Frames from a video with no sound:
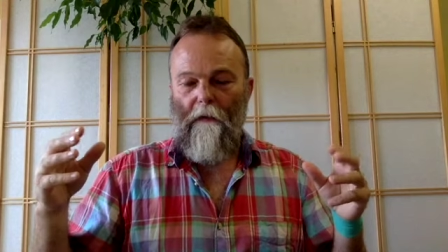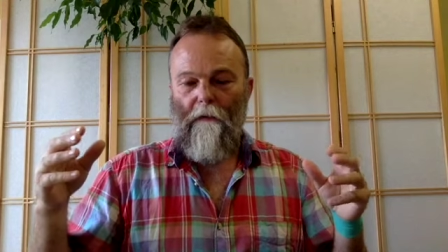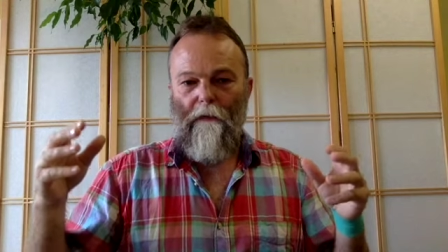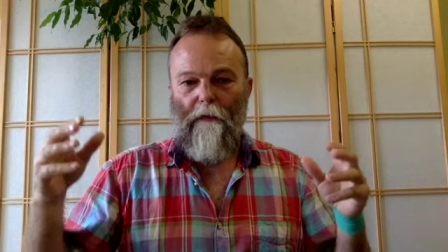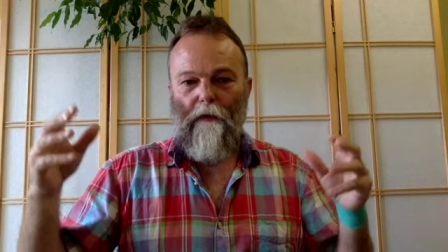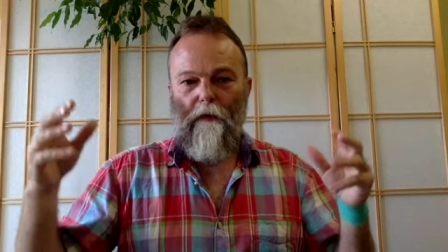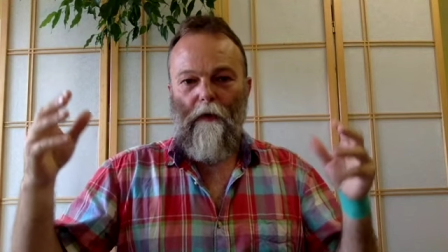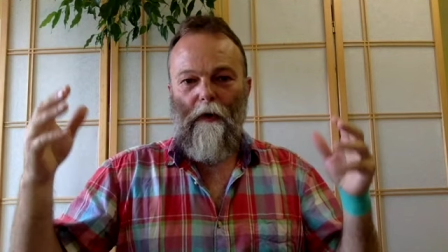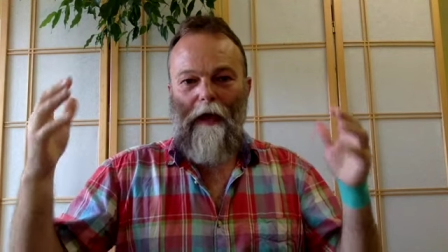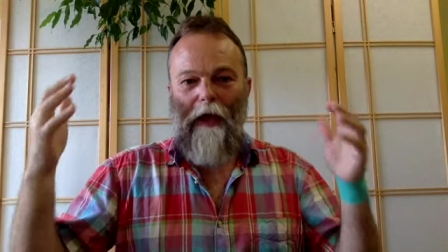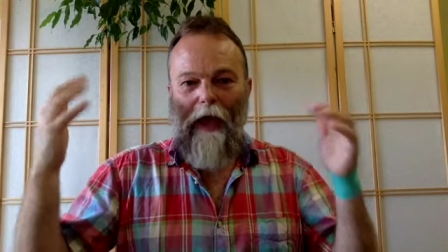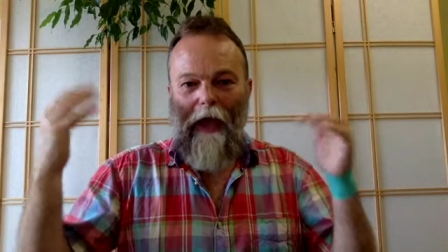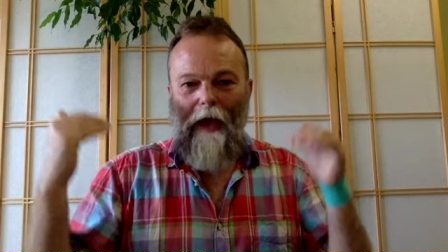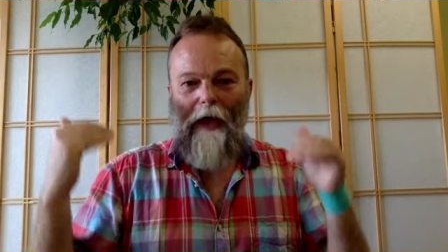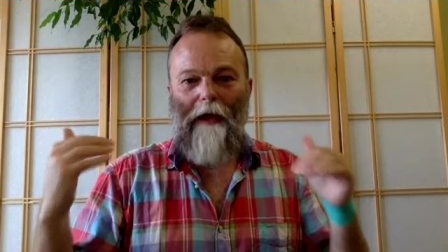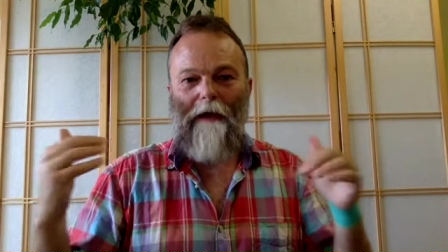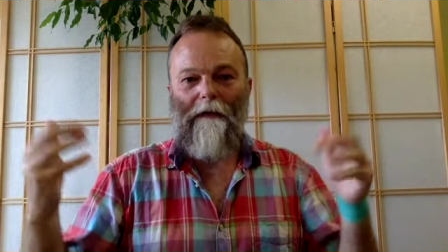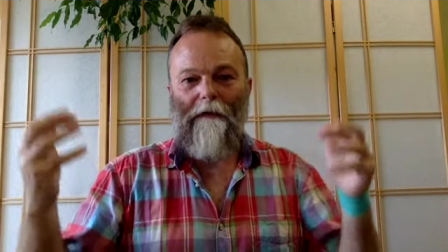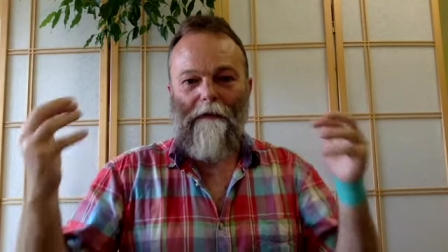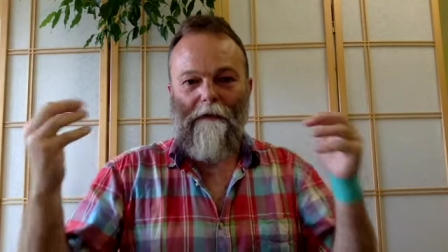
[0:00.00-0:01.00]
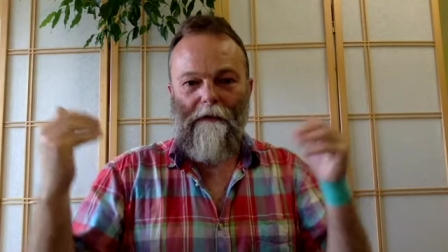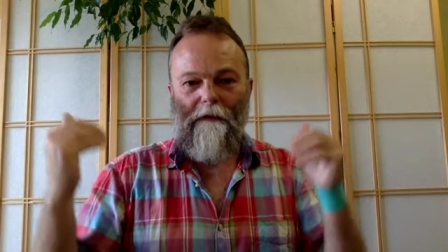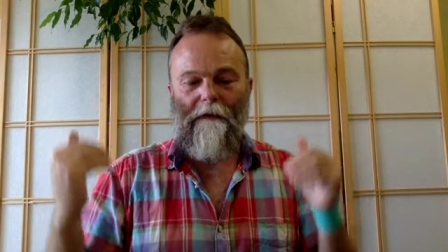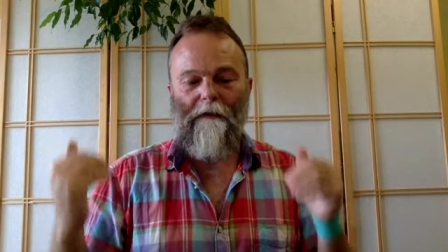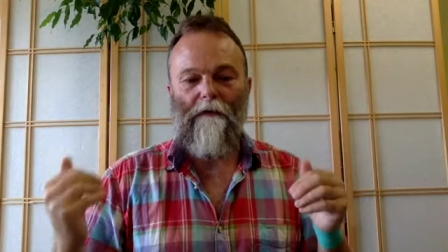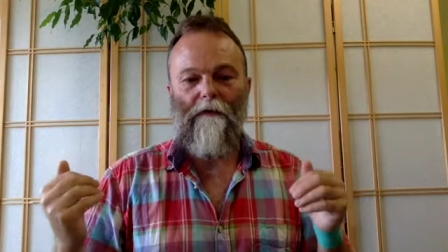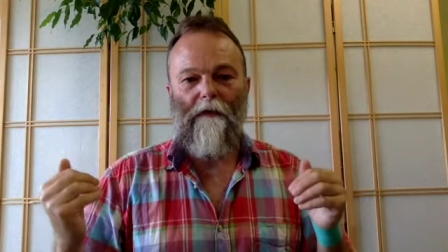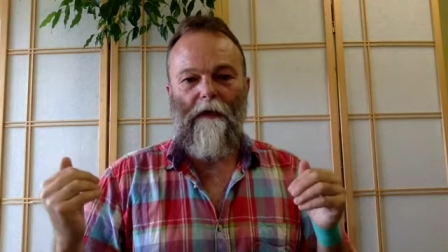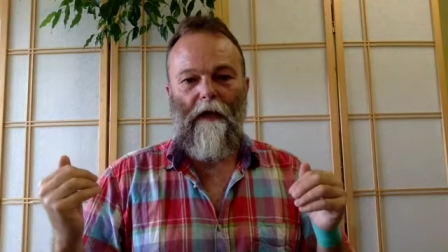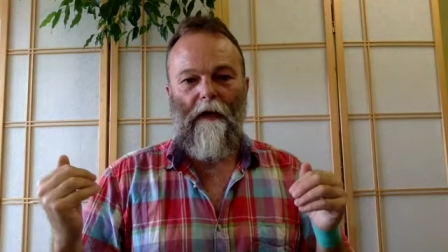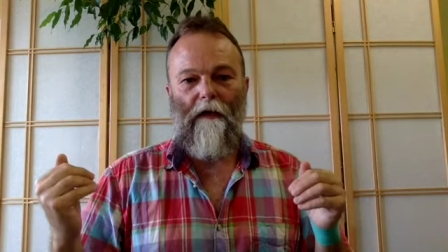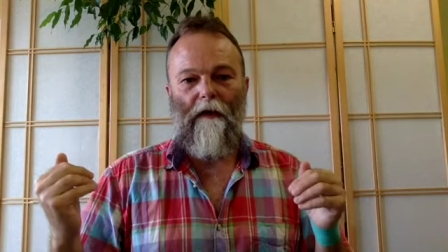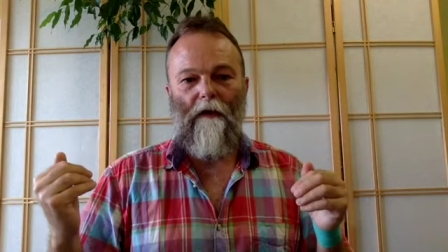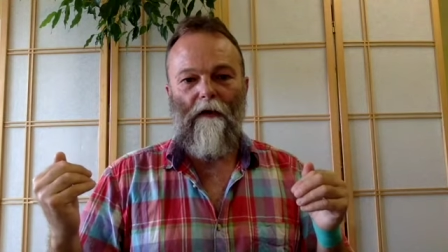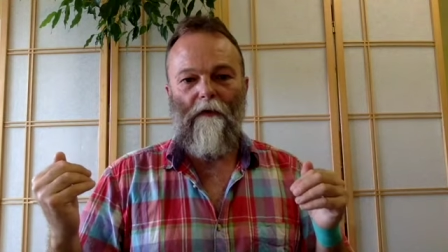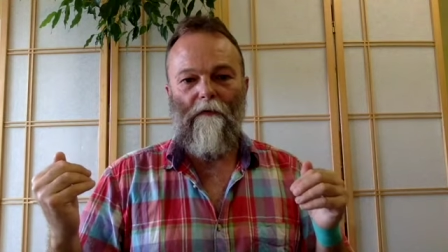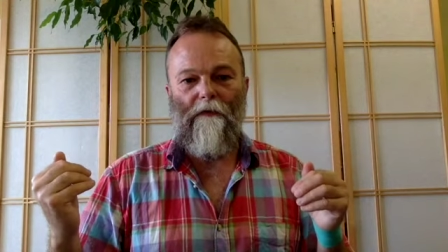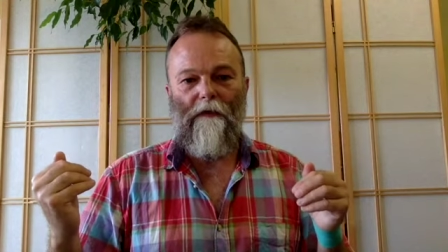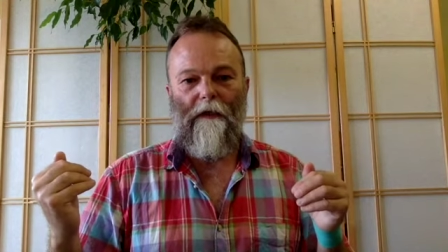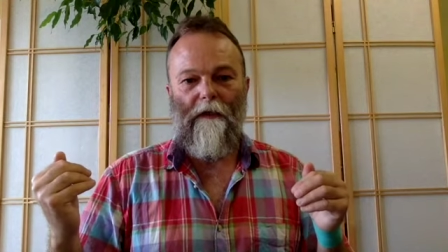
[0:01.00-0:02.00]
you can still let
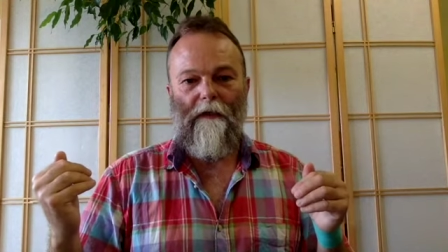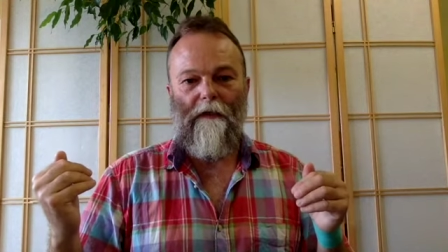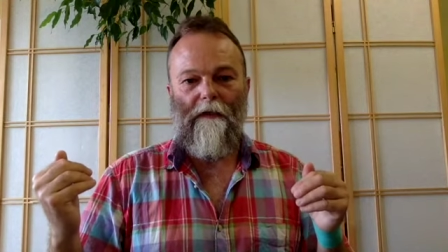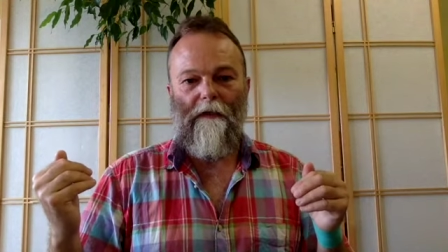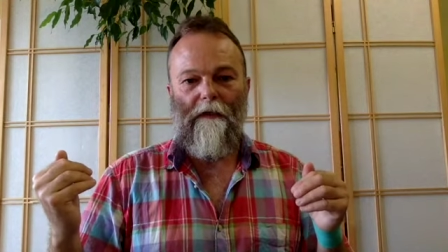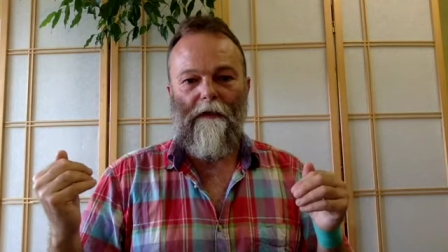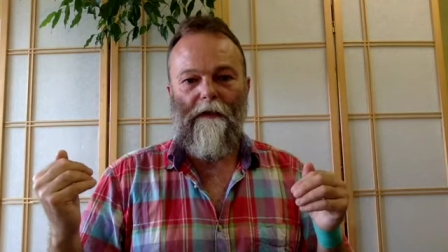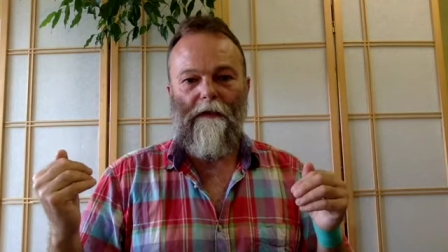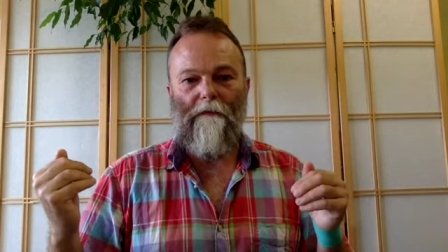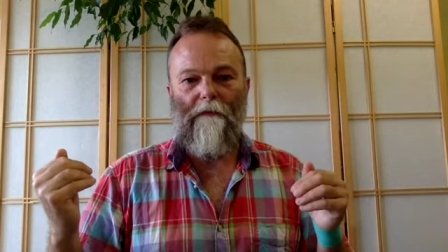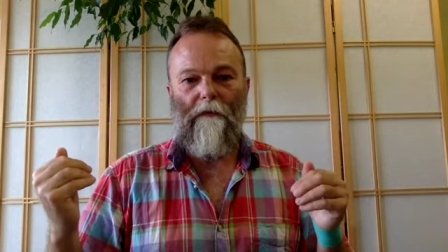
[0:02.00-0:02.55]
go of tinnitus.